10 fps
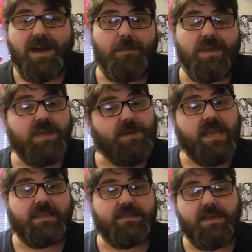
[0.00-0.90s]
It could be
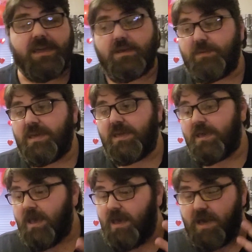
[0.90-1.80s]
anything. It could
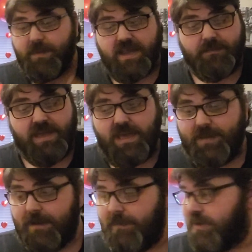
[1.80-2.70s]
be about me,
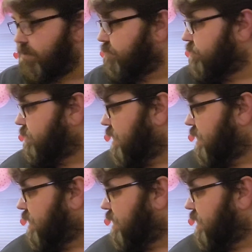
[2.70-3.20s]
about models.